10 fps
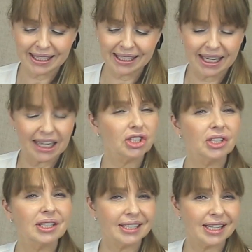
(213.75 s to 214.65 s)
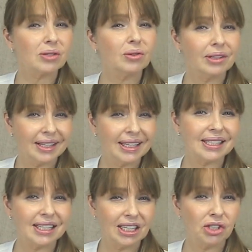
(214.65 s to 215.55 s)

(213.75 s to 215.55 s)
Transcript: attention and does all the things that he